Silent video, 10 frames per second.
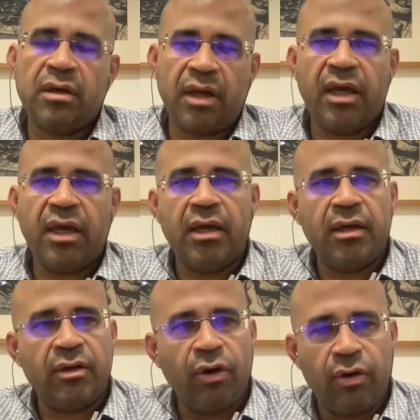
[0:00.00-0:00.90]
gray
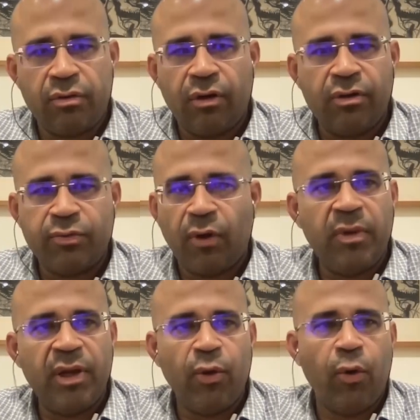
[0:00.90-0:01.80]
hair or
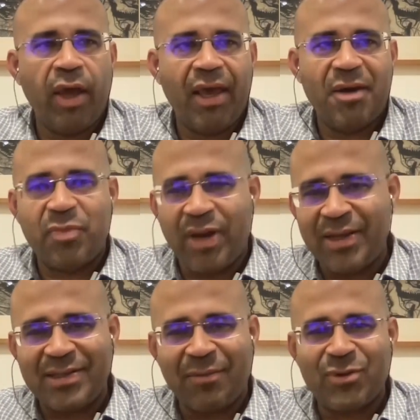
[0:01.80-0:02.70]
probably no hair
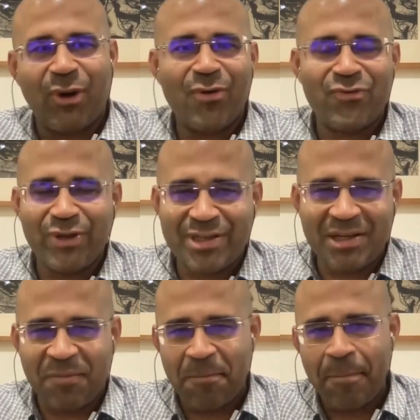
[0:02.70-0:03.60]
brings some sort of
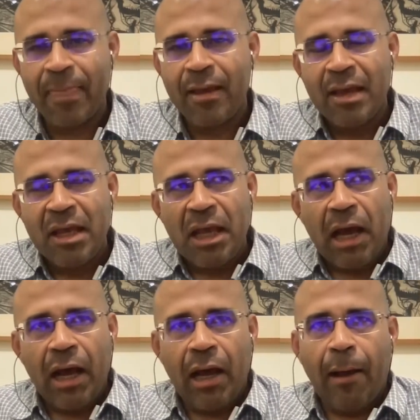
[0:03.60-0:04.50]
wisdom.
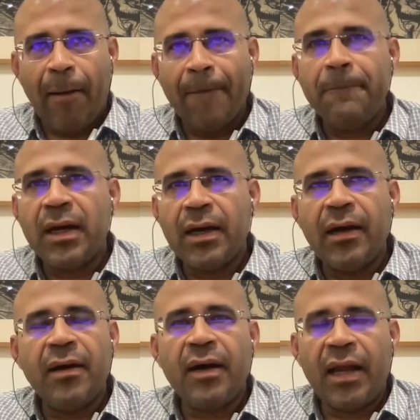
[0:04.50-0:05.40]
And
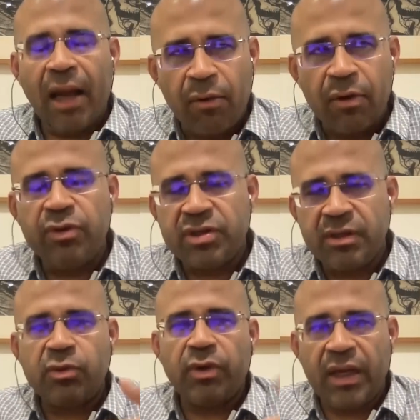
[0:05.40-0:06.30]
our
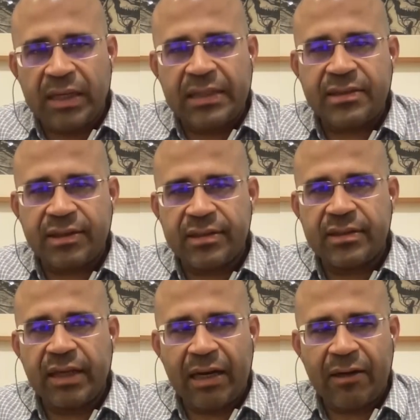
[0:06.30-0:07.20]
wisdom today tells us
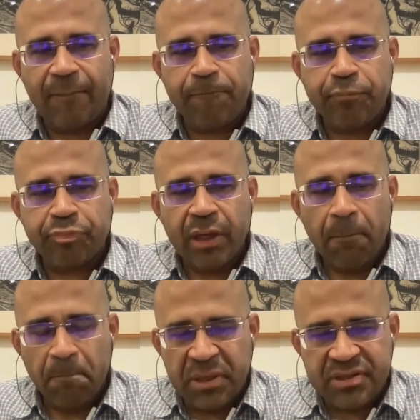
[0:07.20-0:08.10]
that
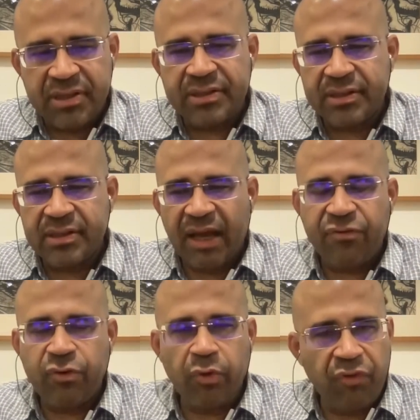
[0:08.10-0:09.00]
businesses
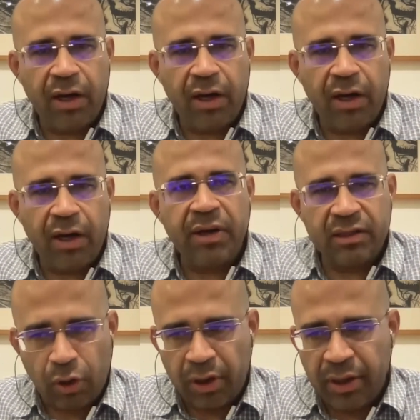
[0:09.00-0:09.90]
have to be
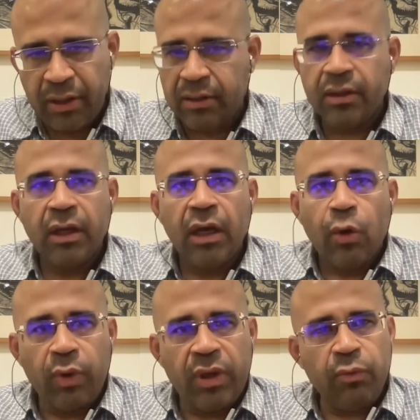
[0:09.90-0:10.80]
fundamentally solid.
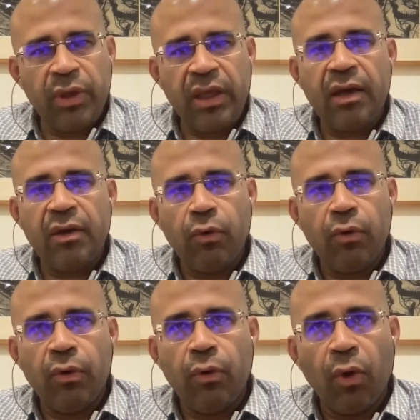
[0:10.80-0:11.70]
We are
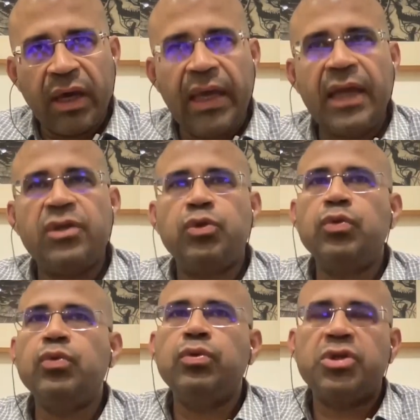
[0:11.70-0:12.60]
okay
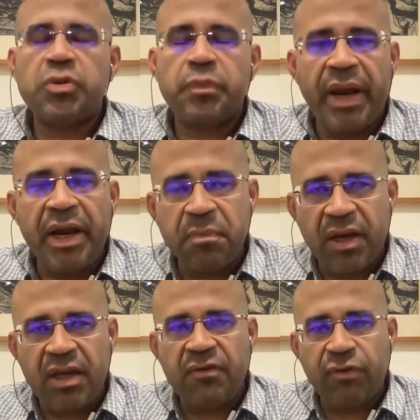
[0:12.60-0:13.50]
to spend
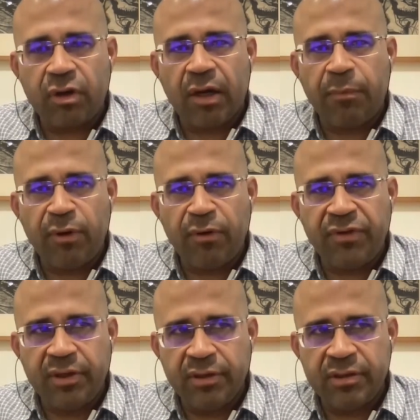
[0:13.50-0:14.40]
money for a couple of
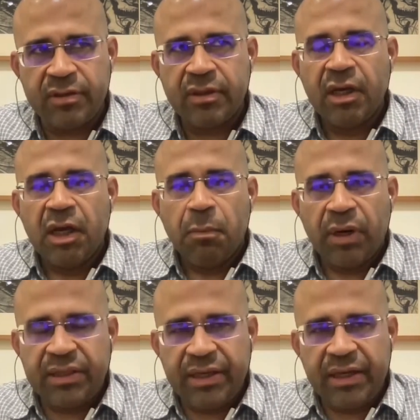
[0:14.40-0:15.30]
years,
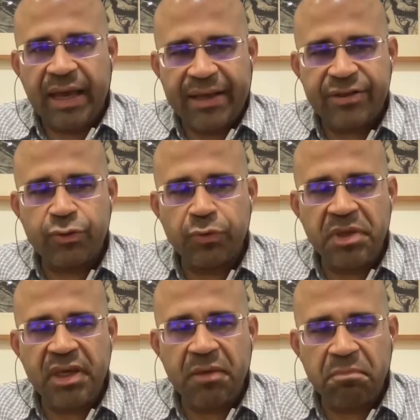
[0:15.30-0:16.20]
but there has to
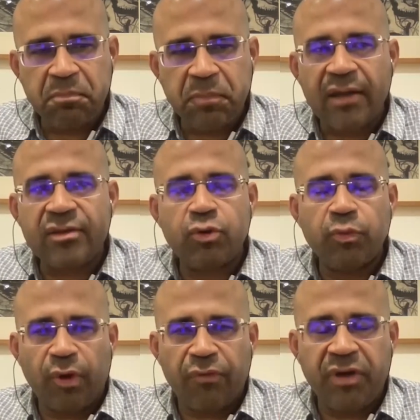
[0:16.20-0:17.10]
be a path to
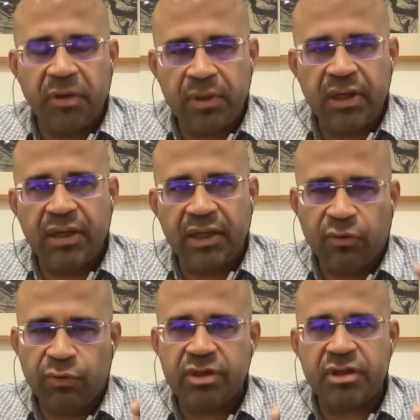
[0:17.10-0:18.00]

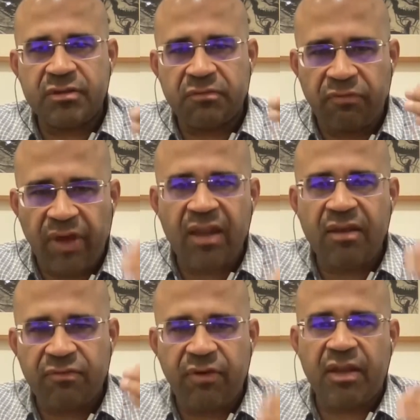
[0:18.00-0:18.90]
profitability, which is
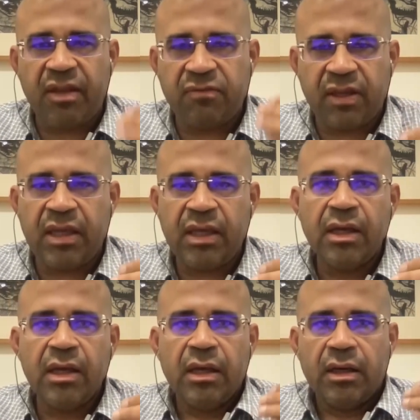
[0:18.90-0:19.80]
very, very, very
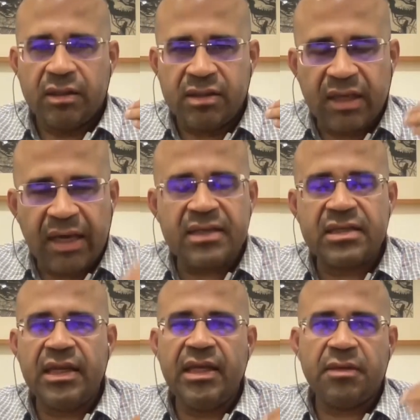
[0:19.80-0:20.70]

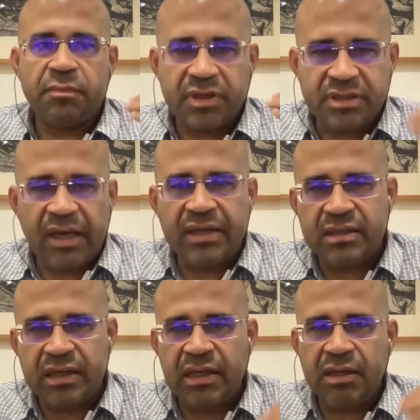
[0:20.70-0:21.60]
concisely and
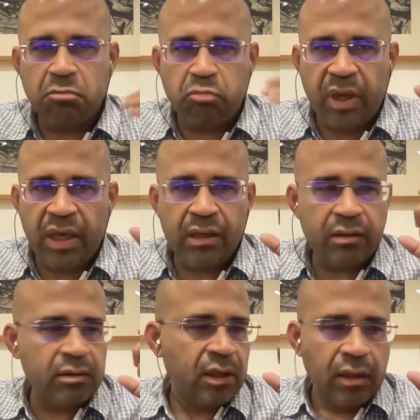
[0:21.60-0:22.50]
precisely
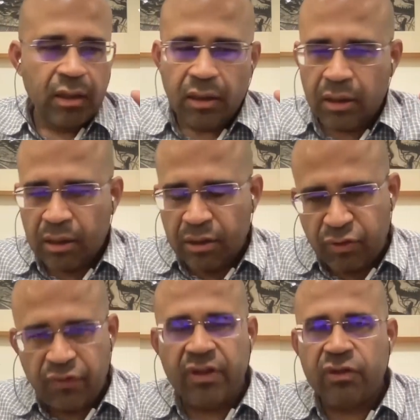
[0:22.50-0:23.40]
being
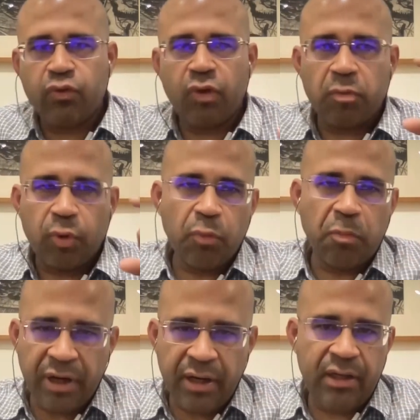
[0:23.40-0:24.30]
driven through a
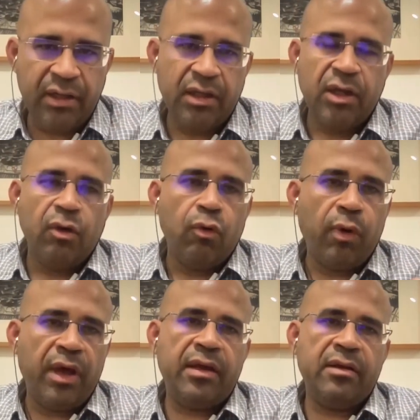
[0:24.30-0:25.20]
blueprint
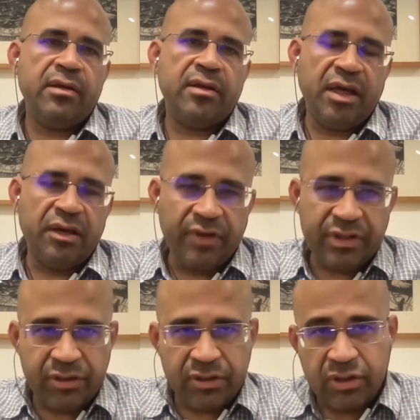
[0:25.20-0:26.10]
where the
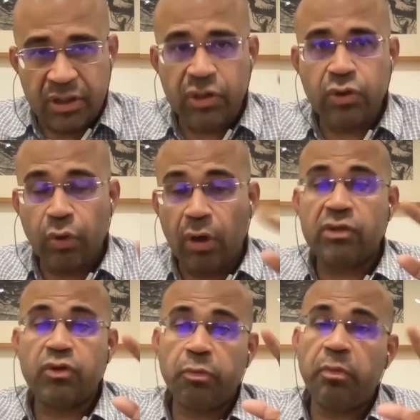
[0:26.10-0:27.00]
investors need to
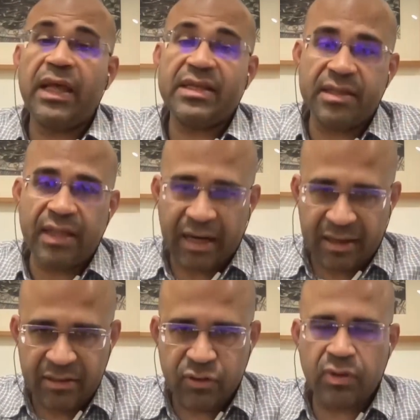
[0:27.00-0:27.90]
also bless that
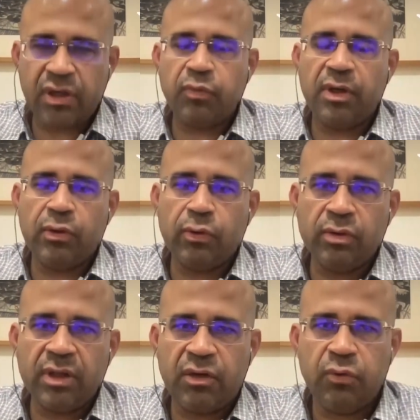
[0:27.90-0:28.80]
so that we know
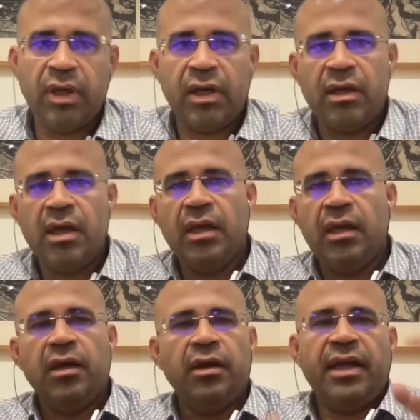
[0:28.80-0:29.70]
that we are
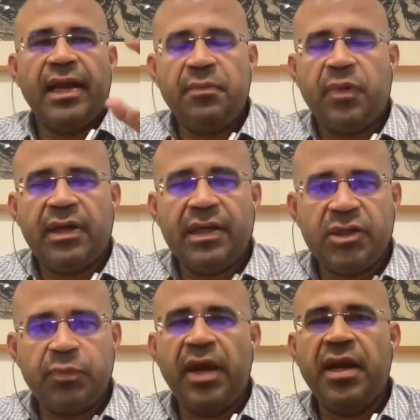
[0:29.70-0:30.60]
deliberately
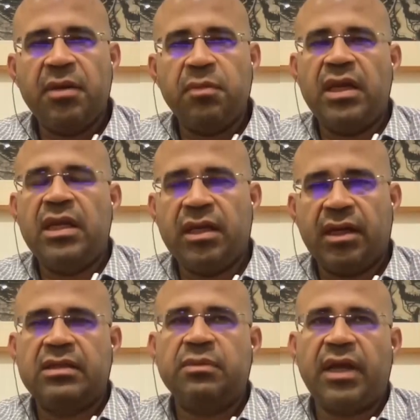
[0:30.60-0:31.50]
spending money in
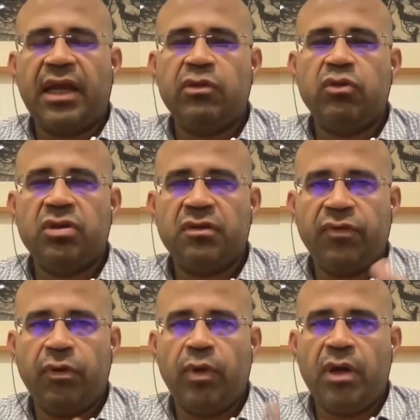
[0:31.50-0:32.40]
customer acquisition
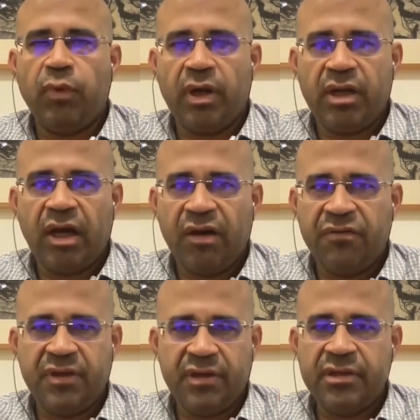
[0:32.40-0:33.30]
for
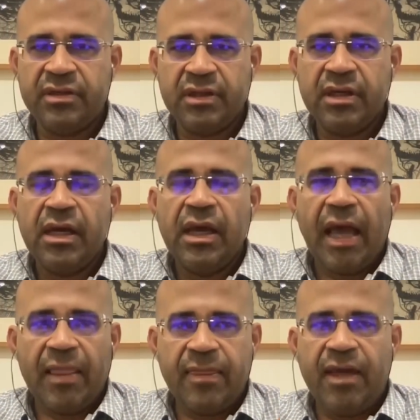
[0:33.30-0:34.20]
1.5 years.
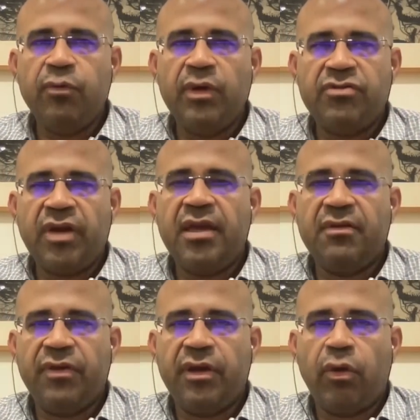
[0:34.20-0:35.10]
And then we try
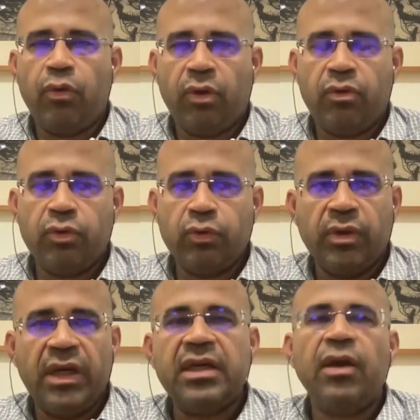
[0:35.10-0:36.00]
and figure out what to do.
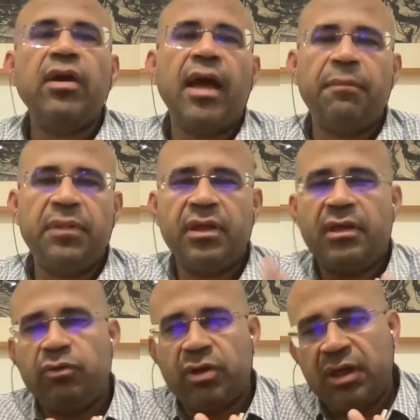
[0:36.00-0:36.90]
It cannot happen that
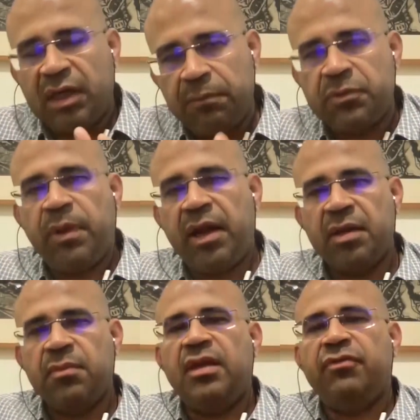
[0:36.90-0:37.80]
you keep
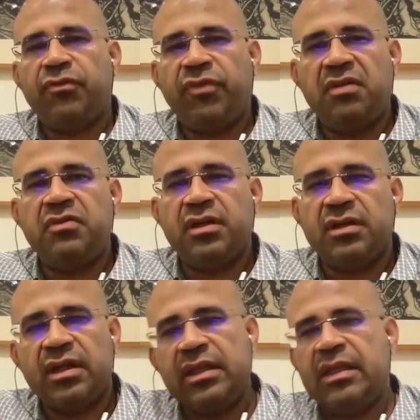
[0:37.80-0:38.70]
spending money for 5
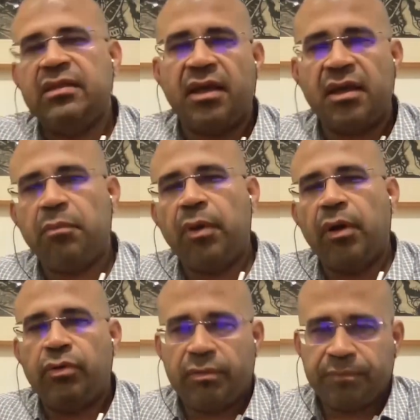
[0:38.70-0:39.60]
years and then think
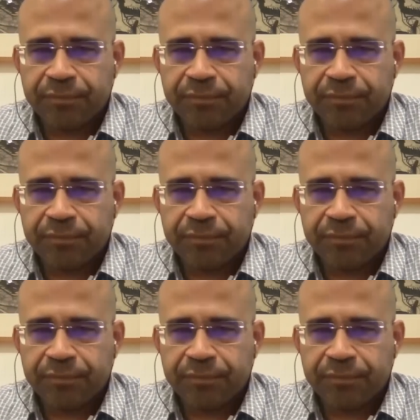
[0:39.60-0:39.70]
about,